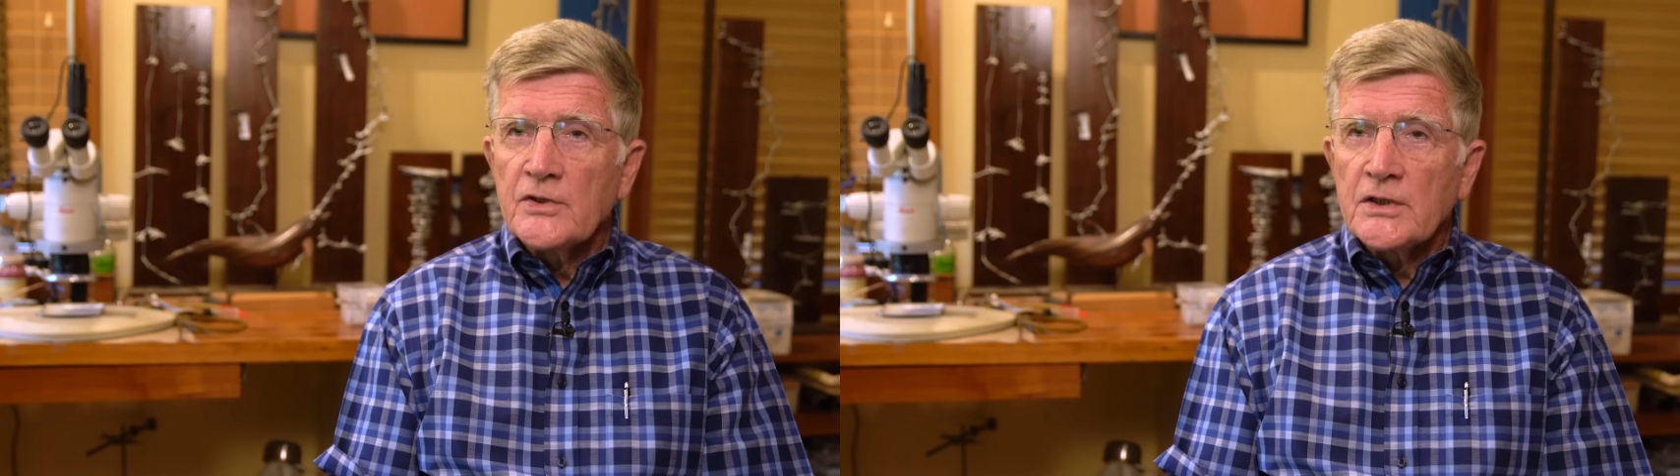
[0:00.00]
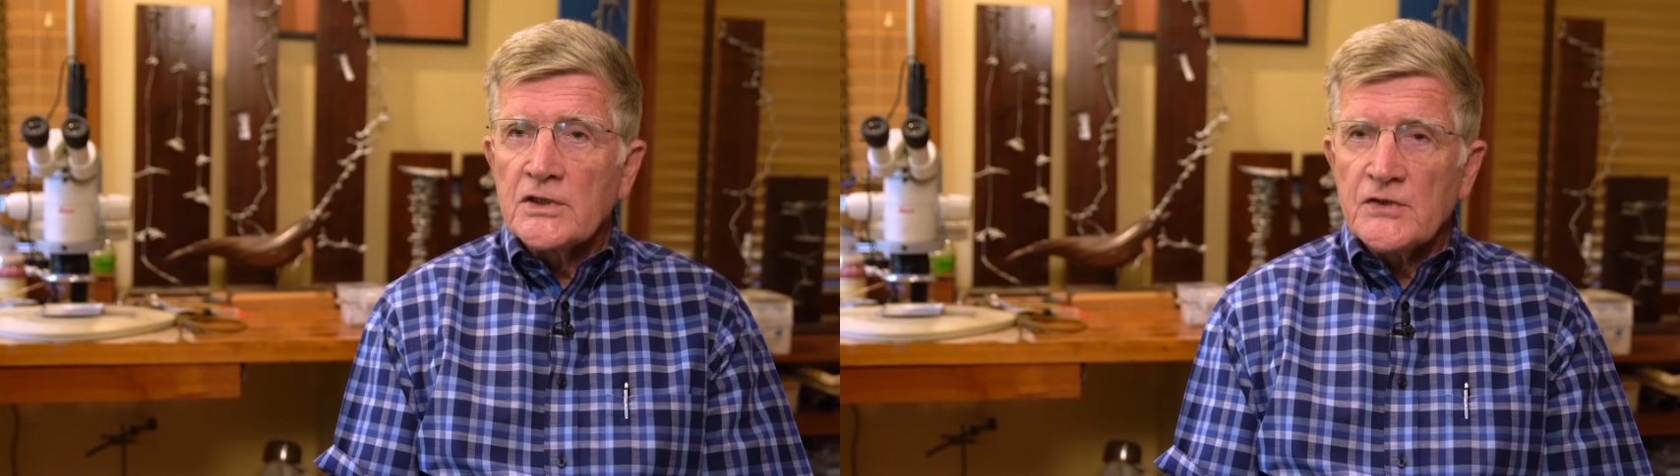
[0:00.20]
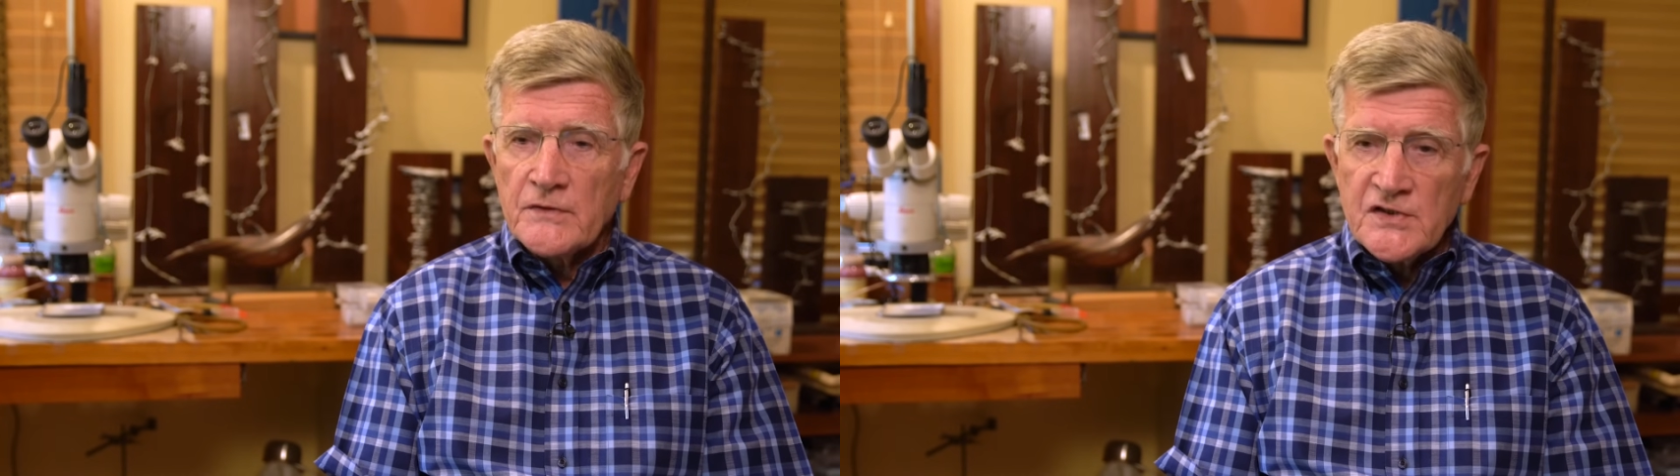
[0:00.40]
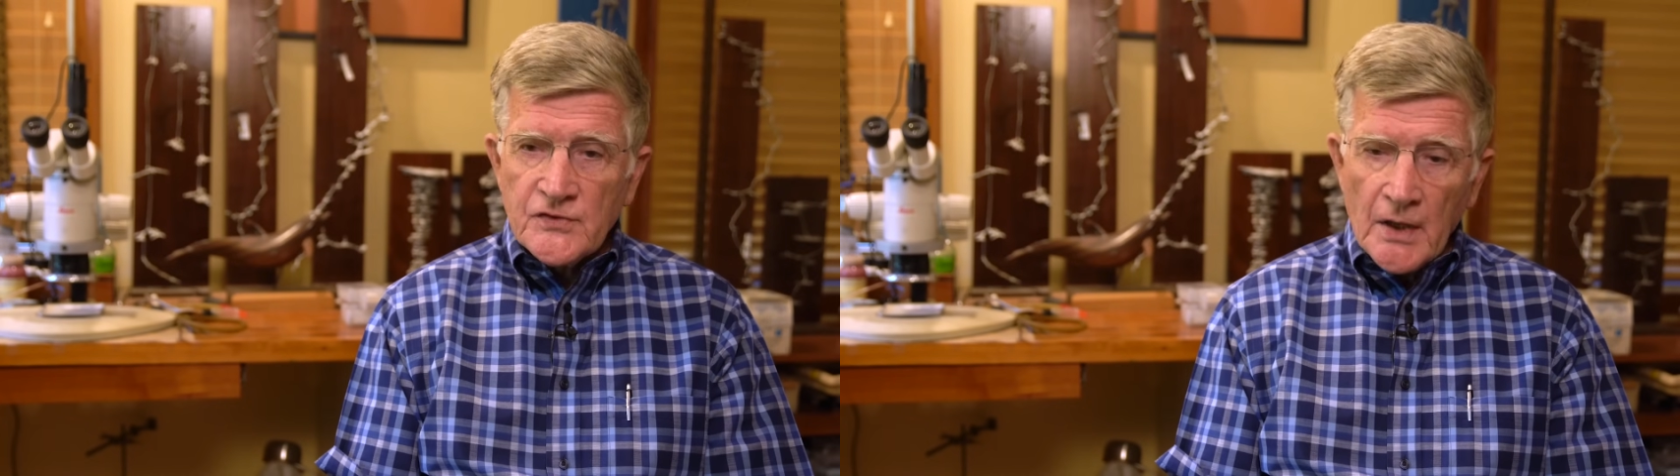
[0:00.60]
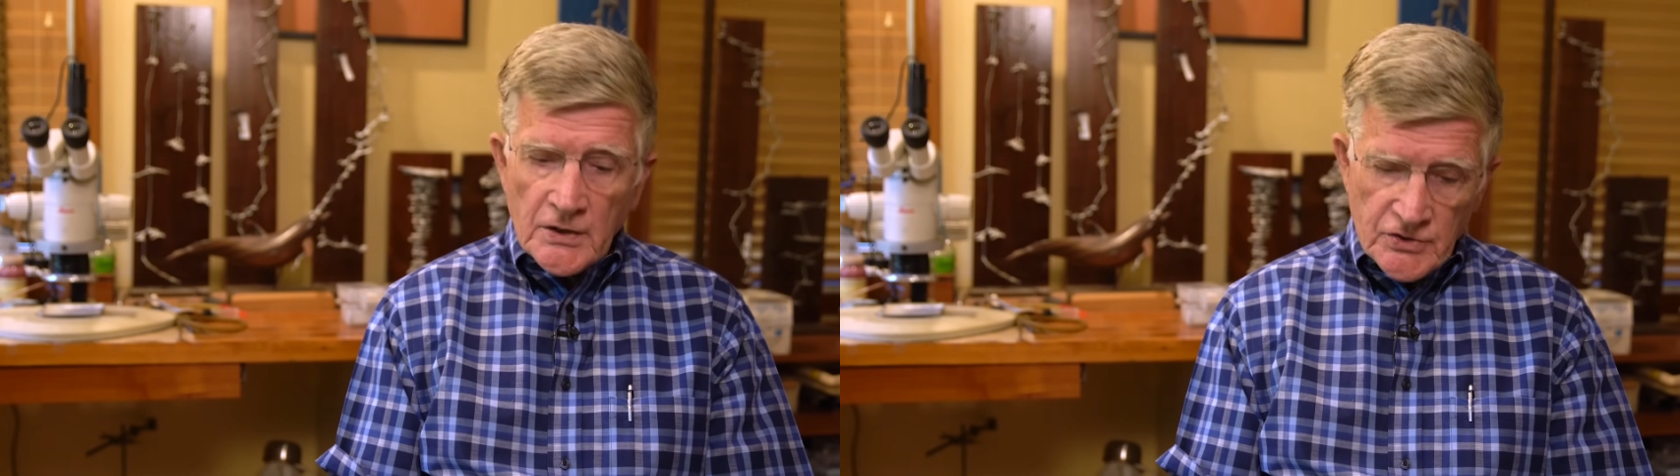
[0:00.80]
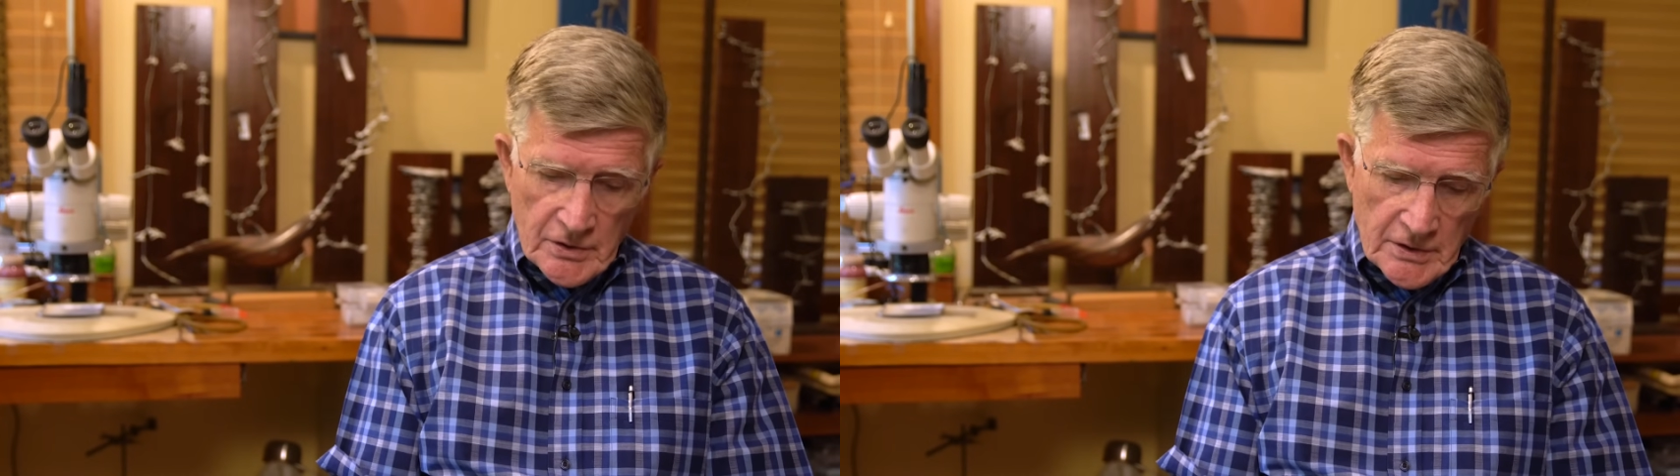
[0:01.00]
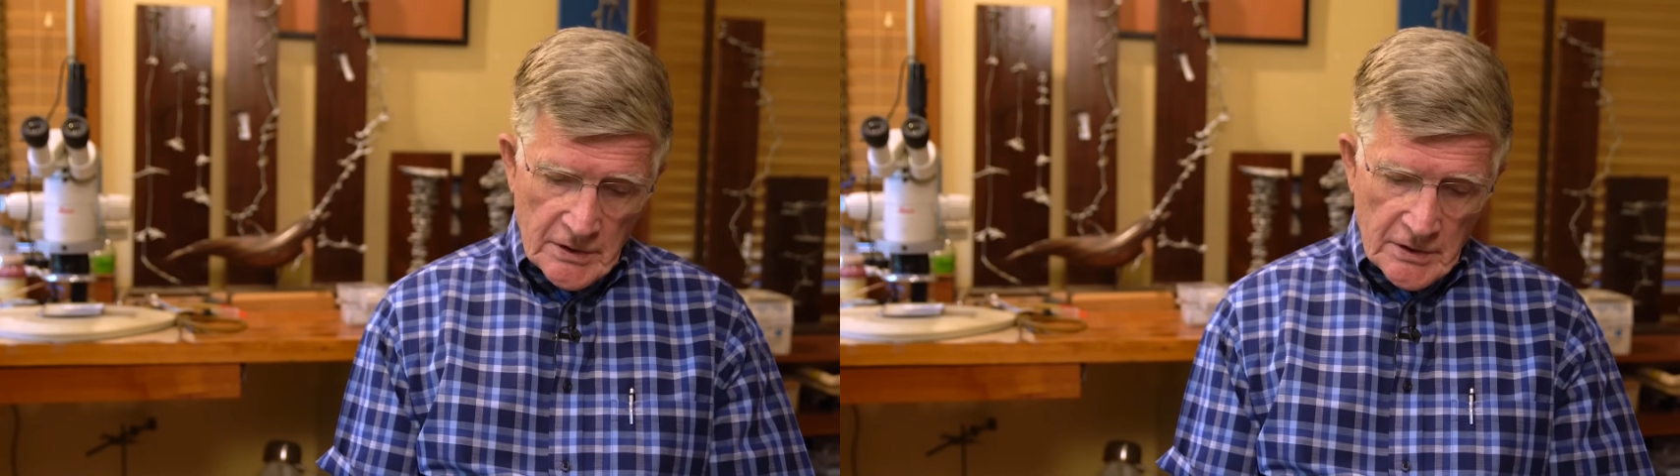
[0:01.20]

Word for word: because of its structure,